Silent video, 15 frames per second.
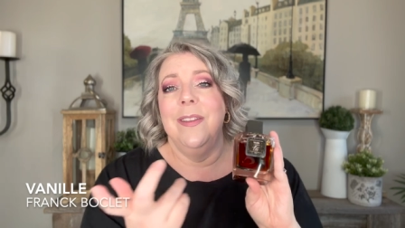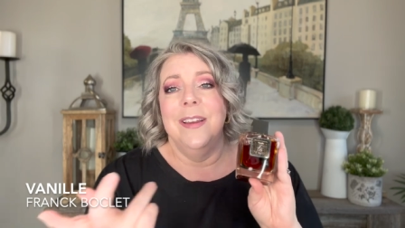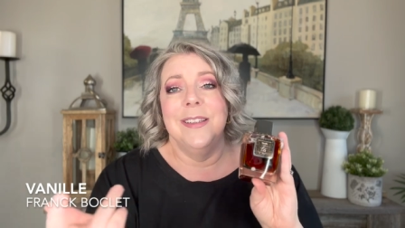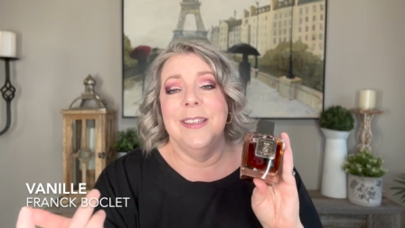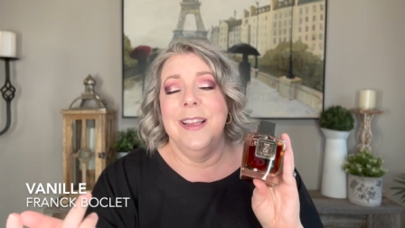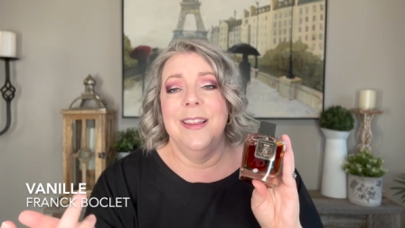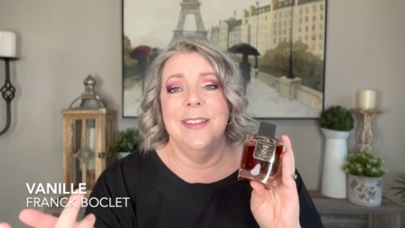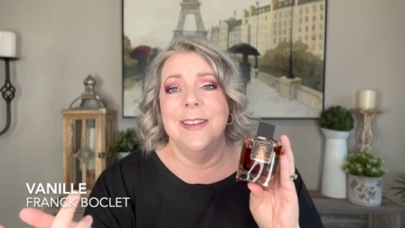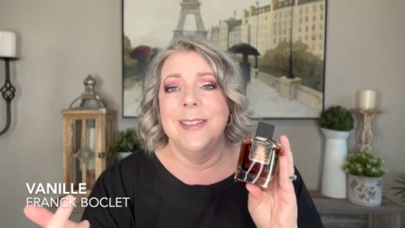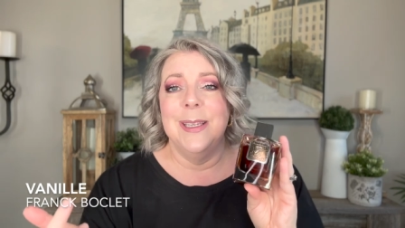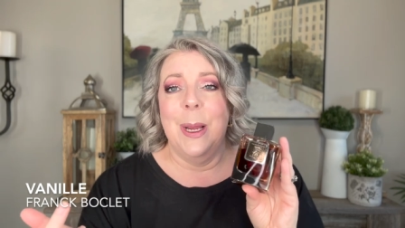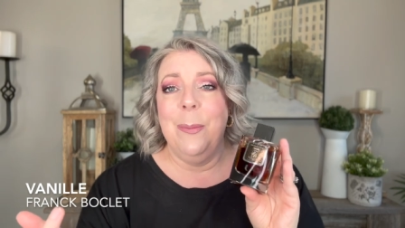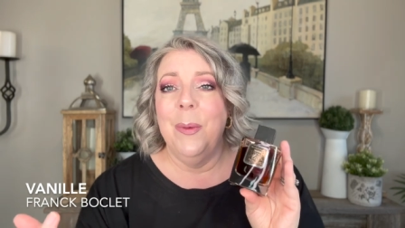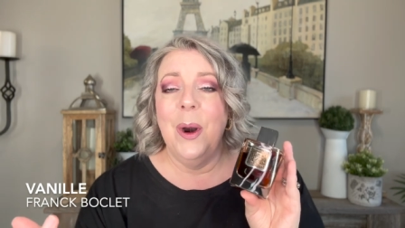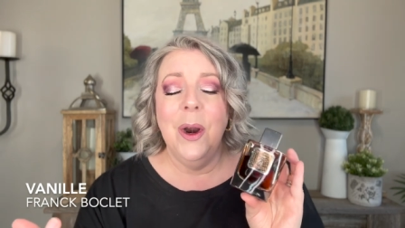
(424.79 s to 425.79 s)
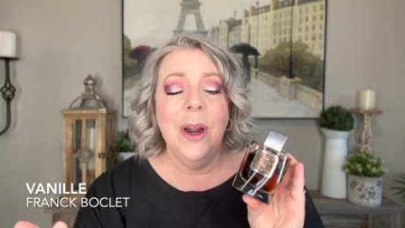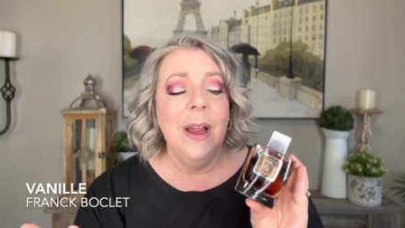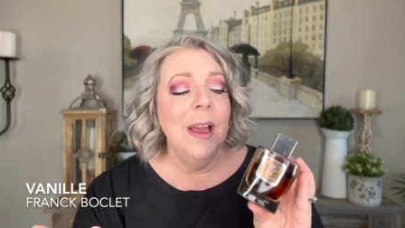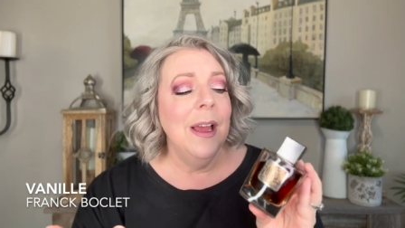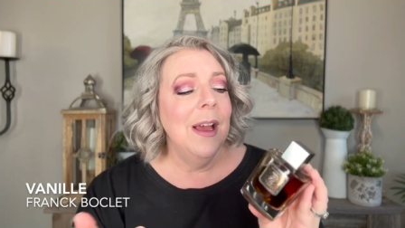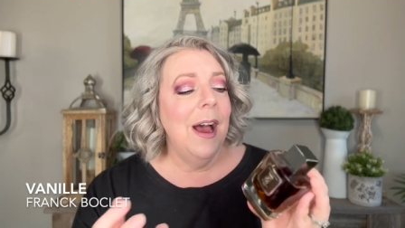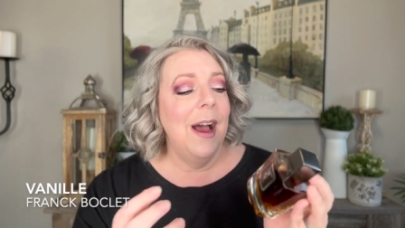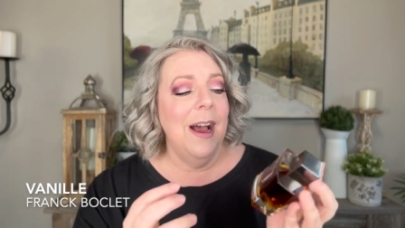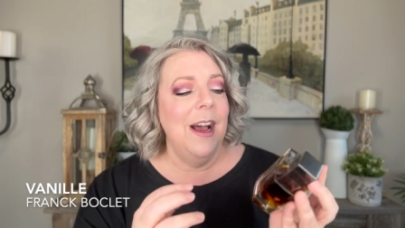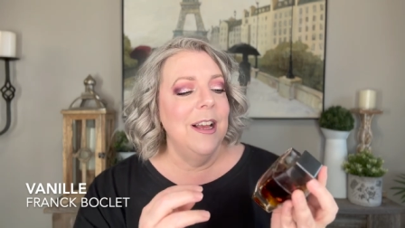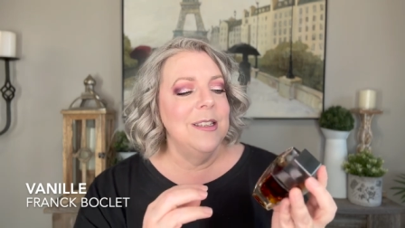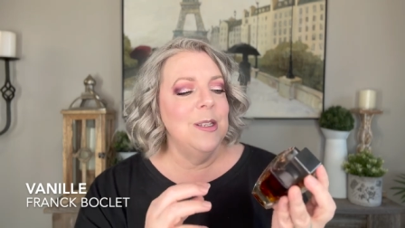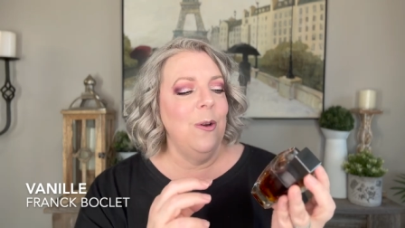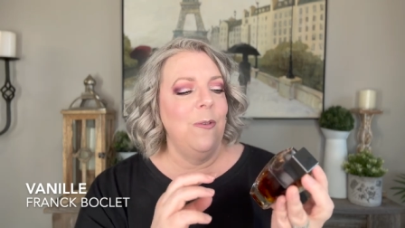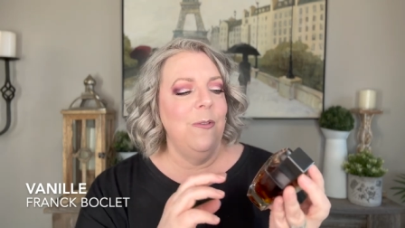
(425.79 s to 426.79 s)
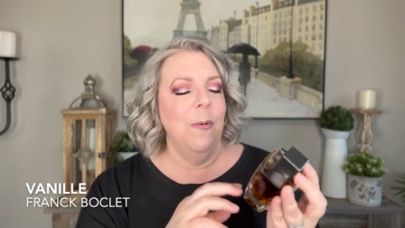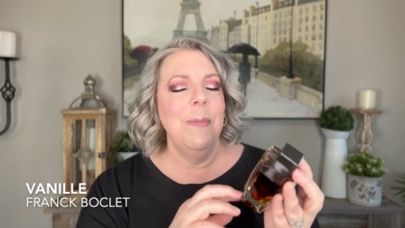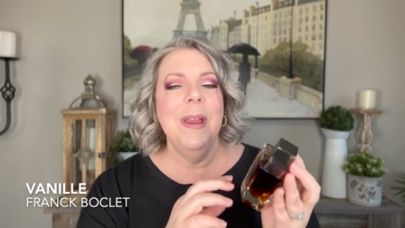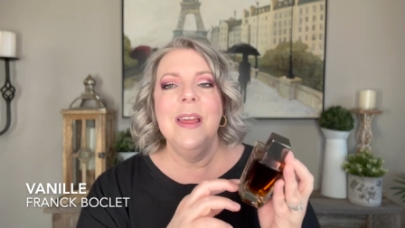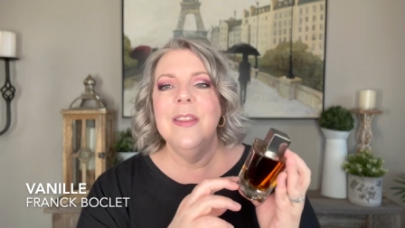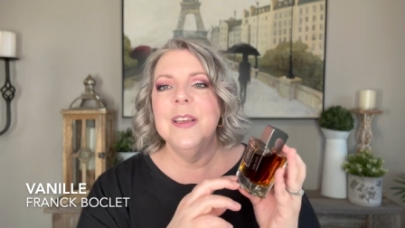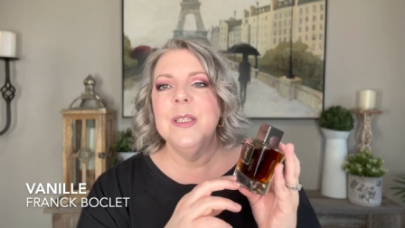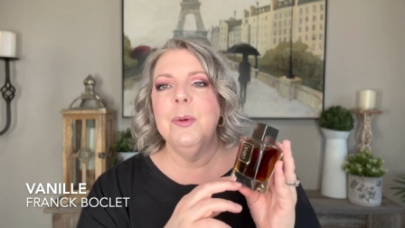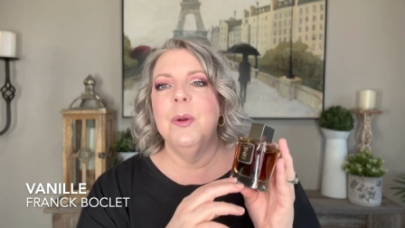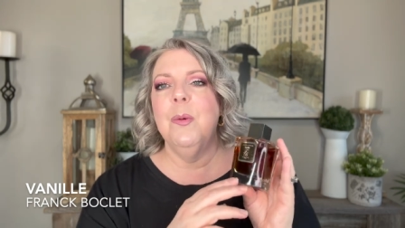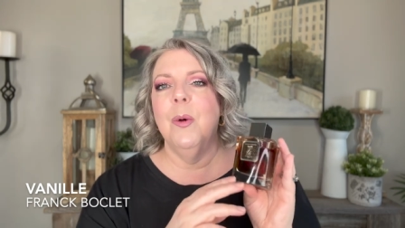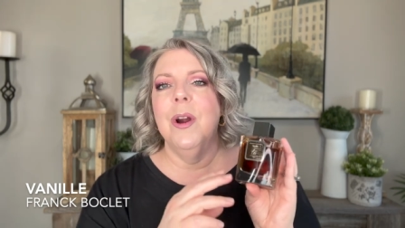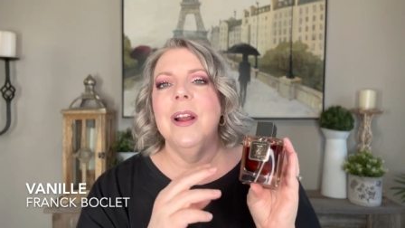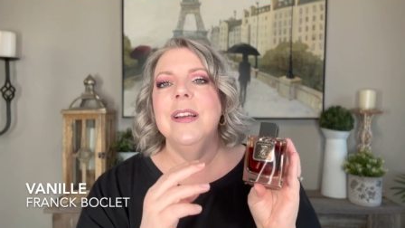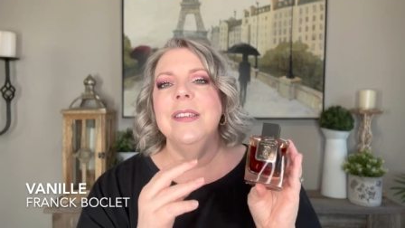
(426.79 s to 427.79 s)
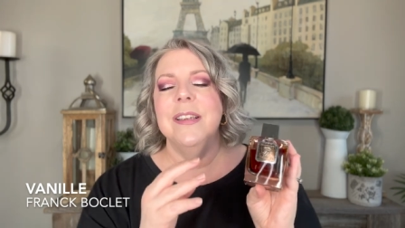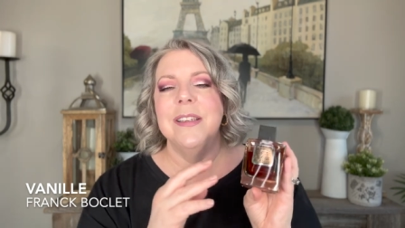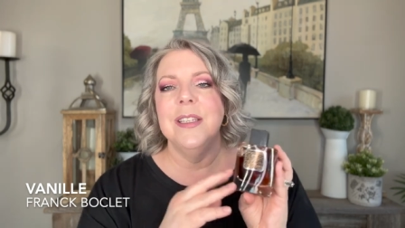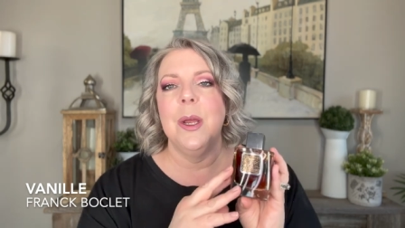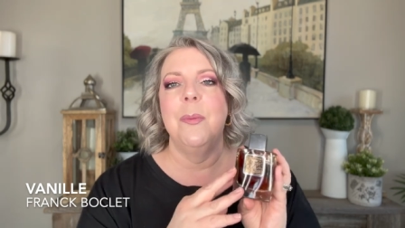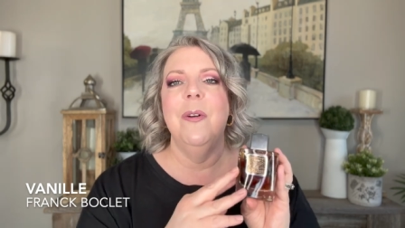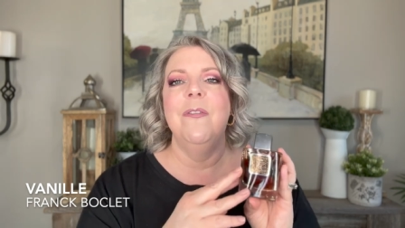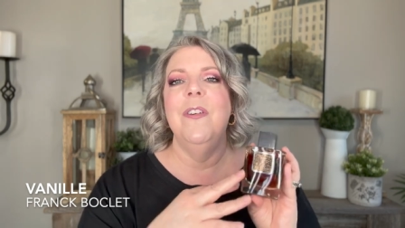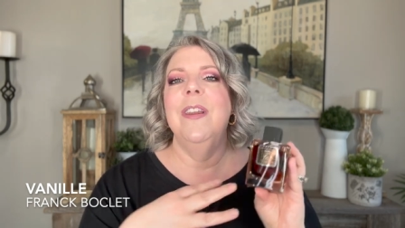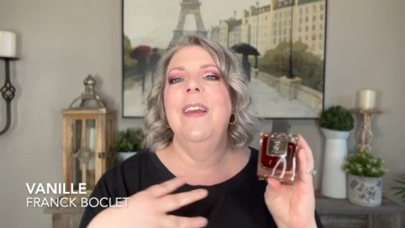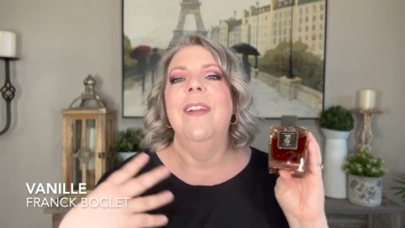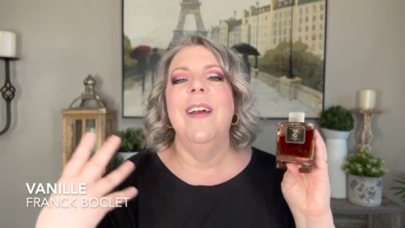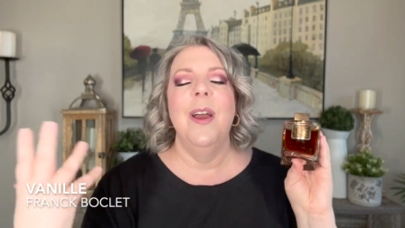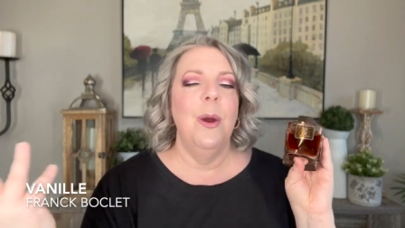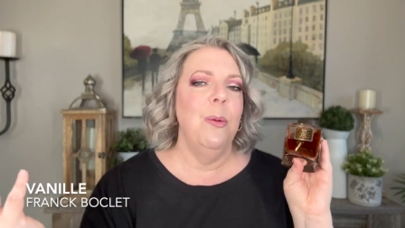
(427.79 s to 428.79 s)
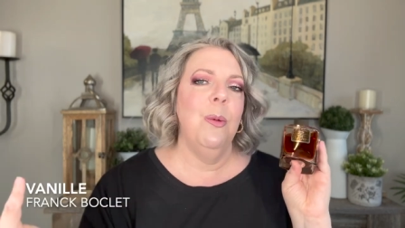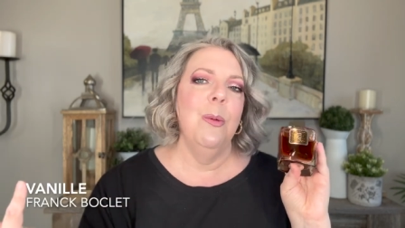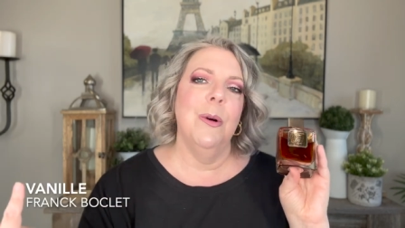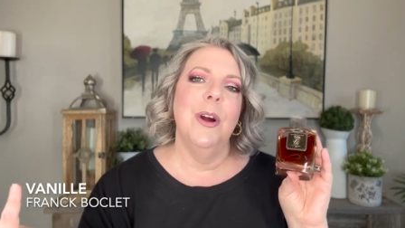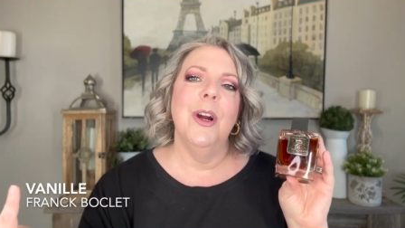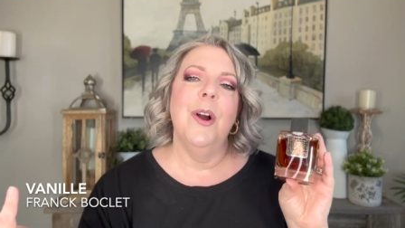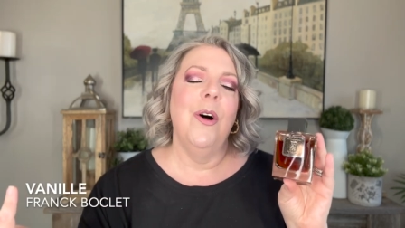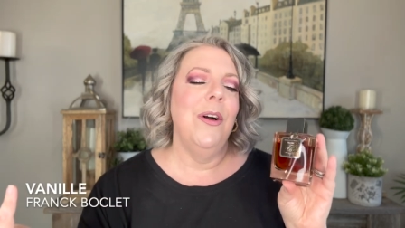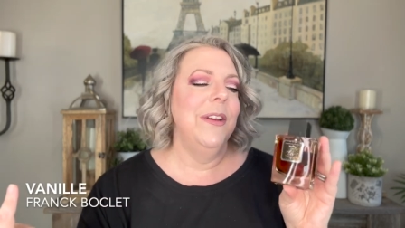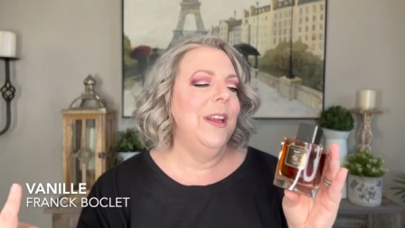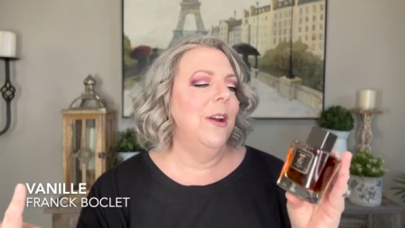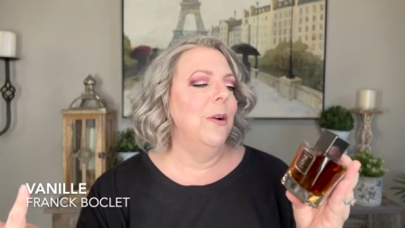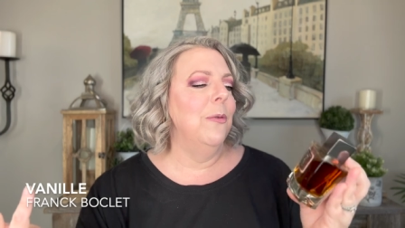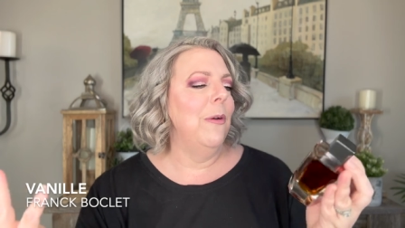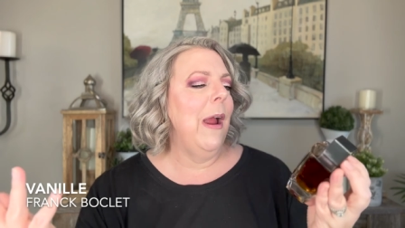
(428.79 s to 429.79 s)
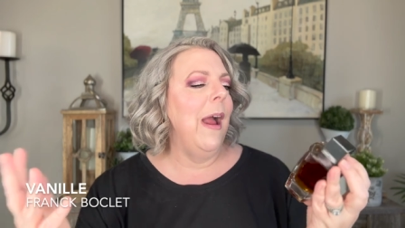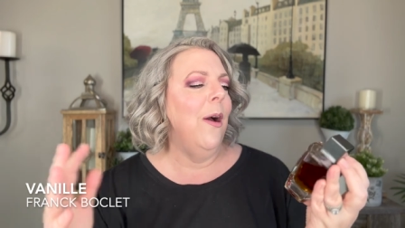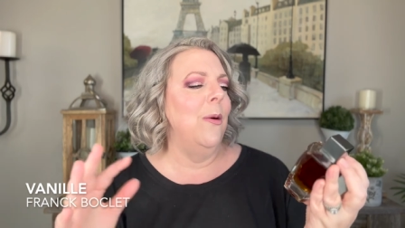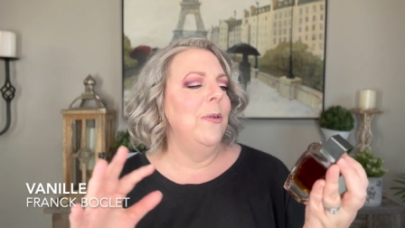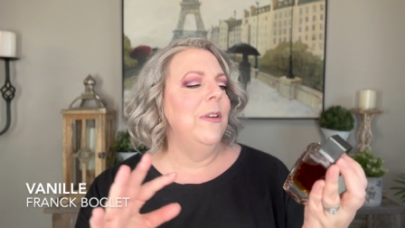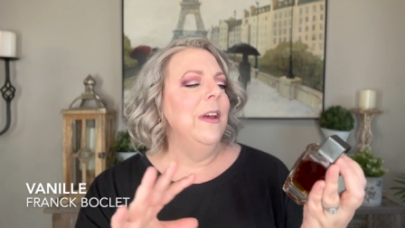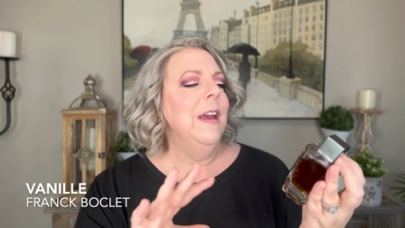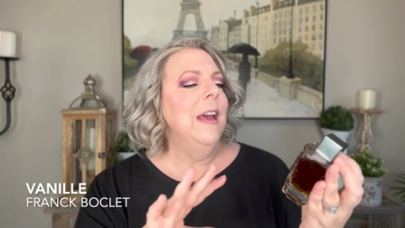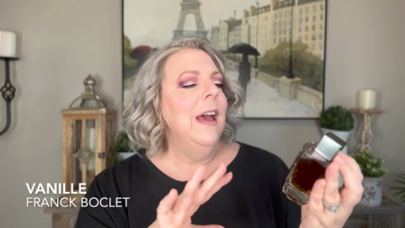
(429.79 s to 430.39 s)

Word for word: this in the summer. Uh, so for me, this would work as a summer vanilla. It would work all year round.